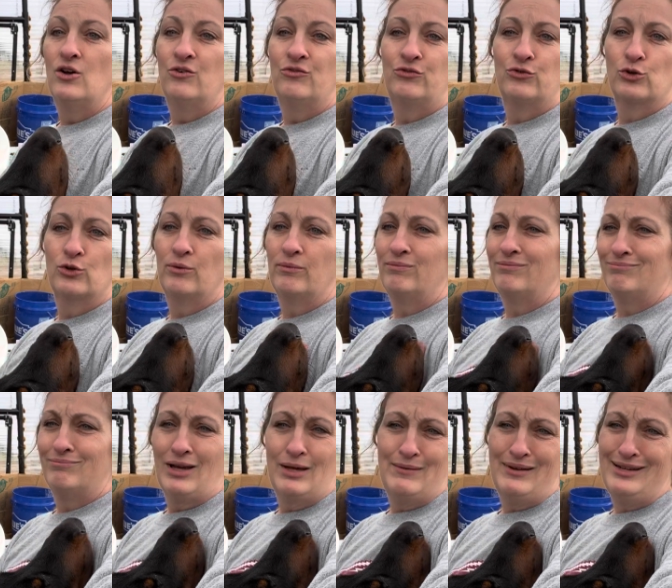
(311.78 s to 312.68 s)
for
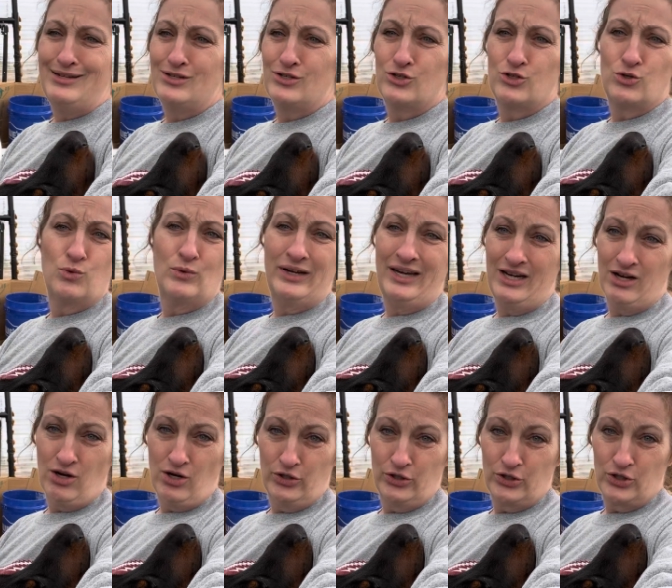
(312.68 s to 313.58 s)
maybe twenty
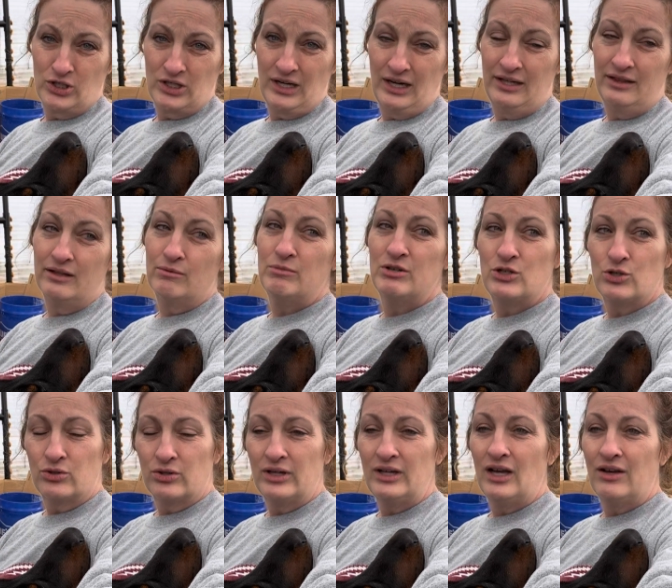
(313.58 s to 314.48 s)
dollars, and the
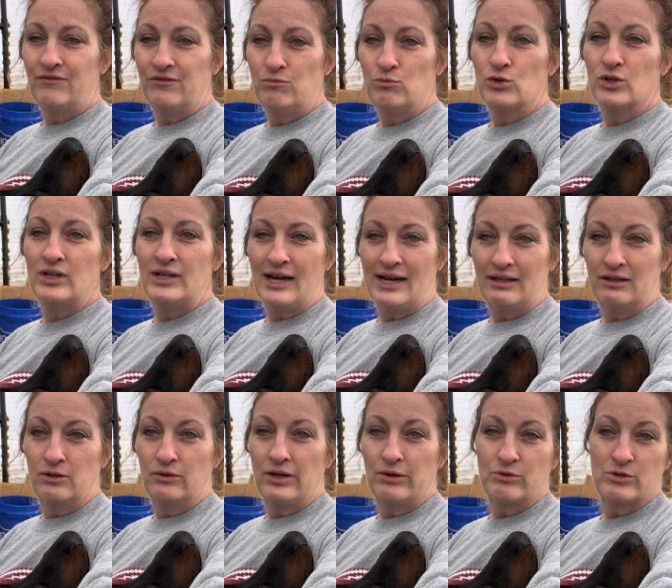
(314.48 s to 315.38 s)
majority of them were
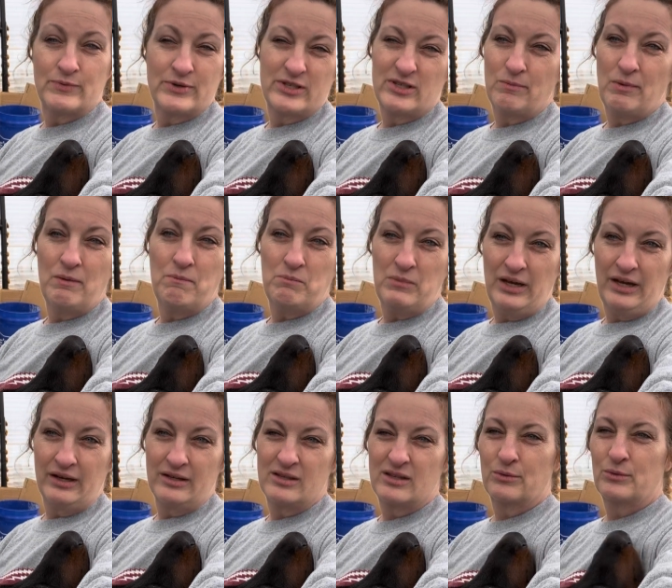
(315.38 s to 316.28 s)
yellow. They were supposed to be
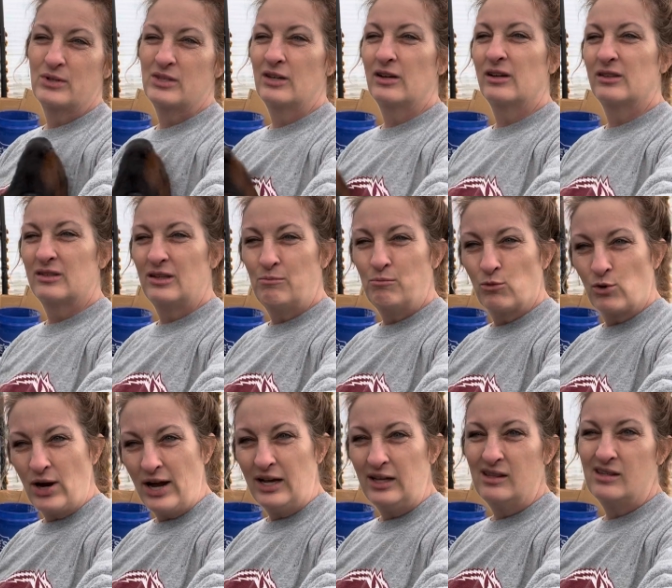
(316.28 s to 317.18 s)
mixed. There was some
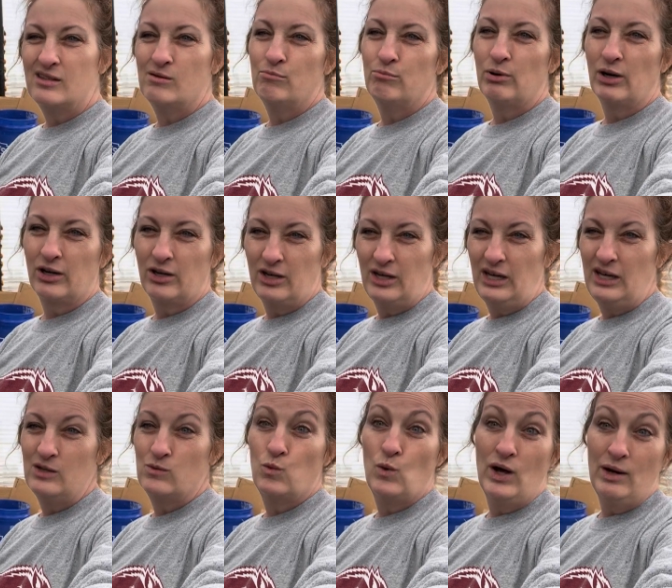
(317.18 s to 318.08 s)
reds and
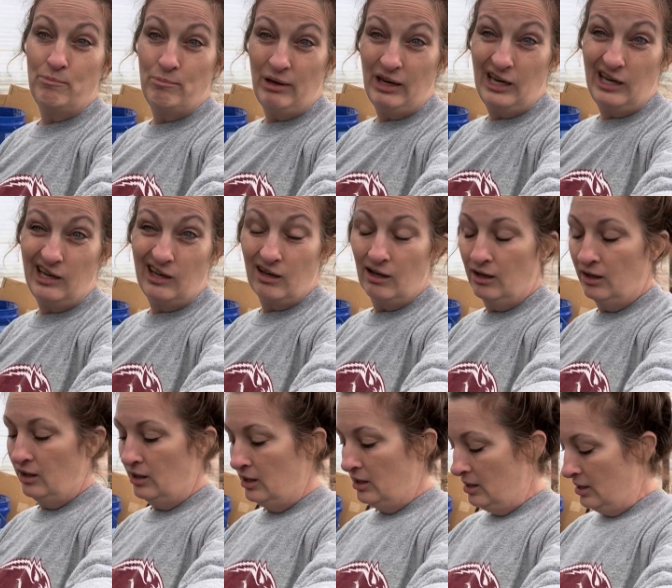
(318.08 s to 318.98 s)
burgundies, one pink,
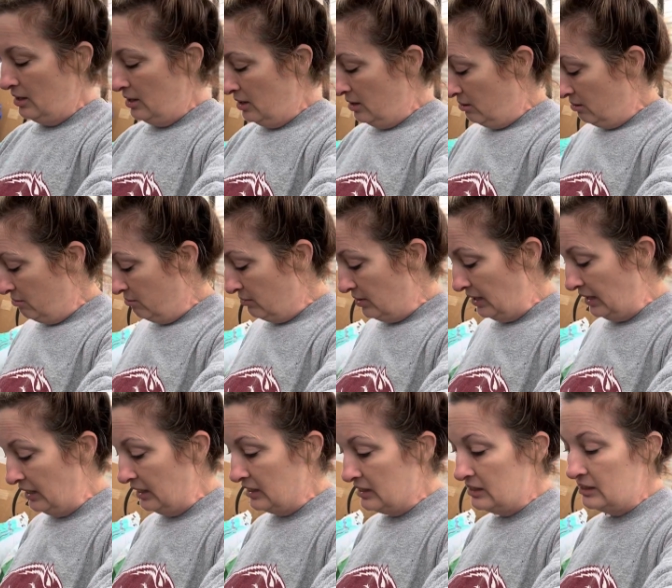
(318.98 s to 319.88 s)

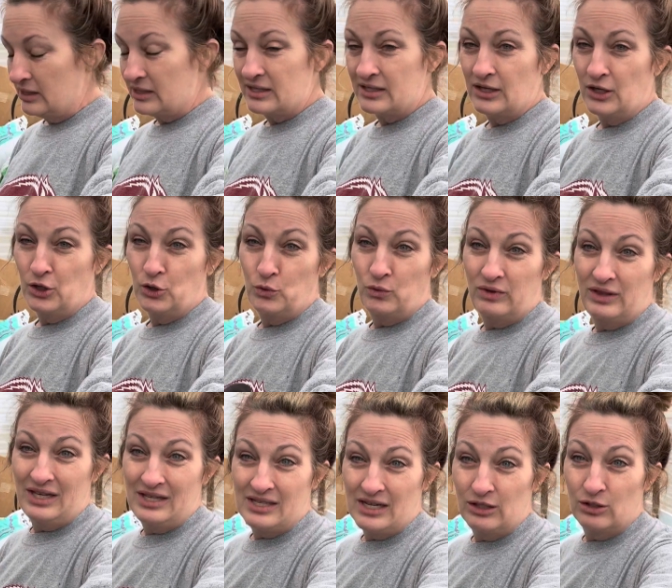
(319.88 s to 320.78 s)
and so
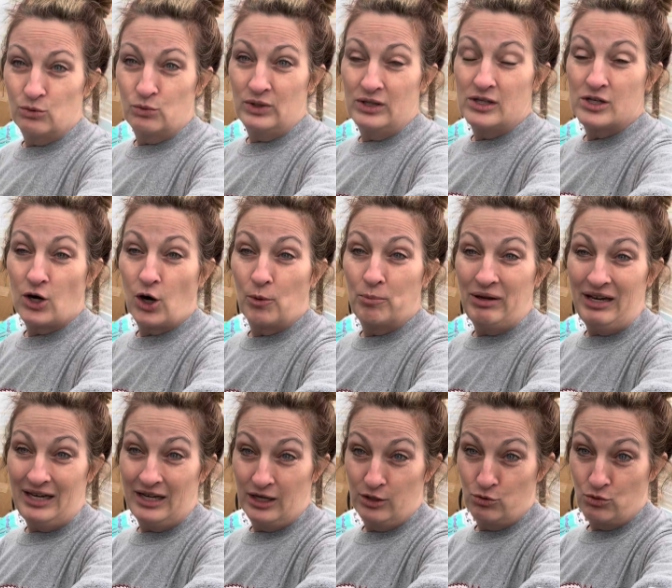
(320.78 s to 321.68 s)
these other ones are
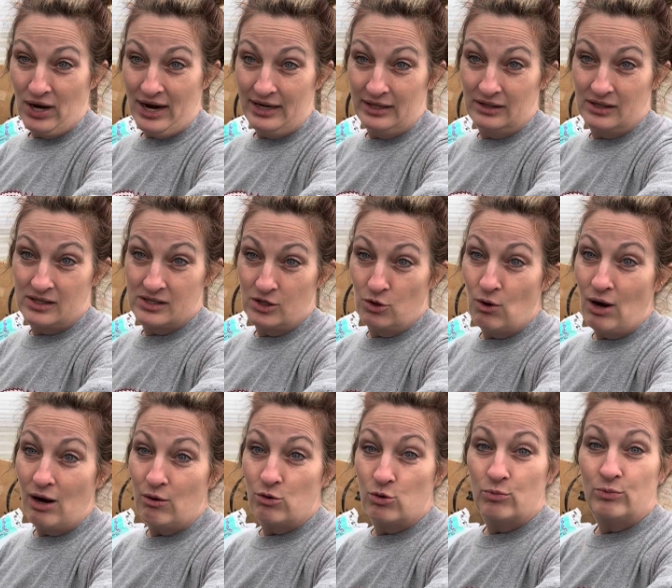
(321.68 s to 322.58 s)
pink and red, so
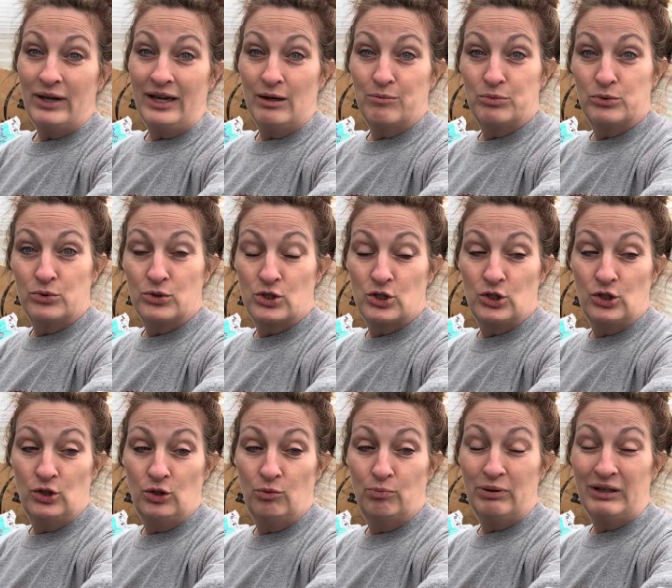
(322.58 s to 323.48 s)
I will be able
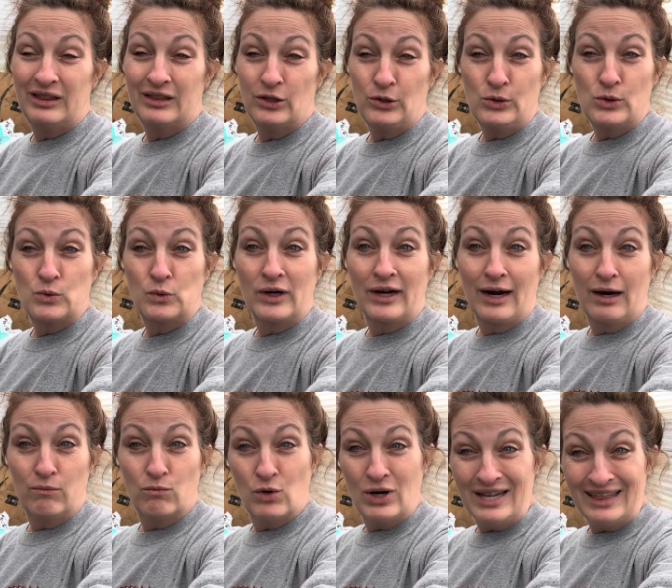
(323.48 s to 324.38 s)
to put those where I
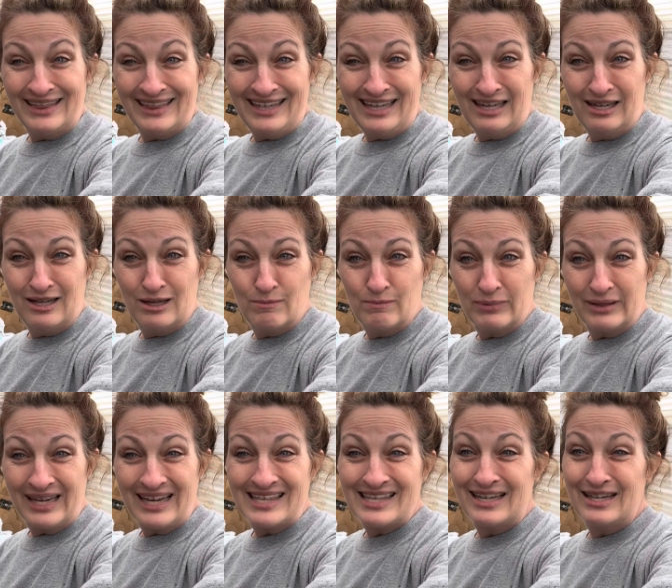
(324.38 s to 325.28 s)
want them
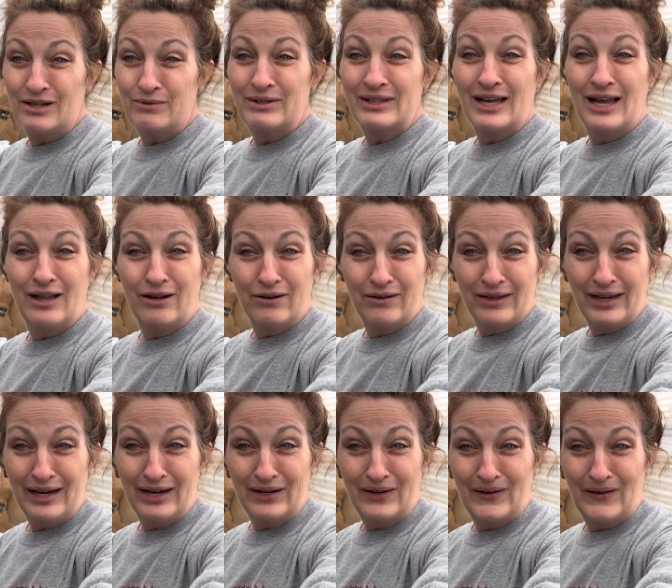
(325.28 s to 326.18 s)
because I know what color
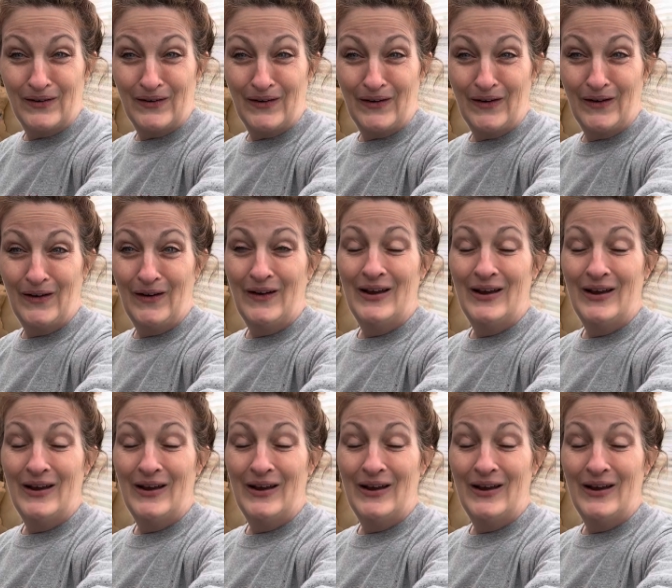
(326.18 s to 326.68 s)
they are.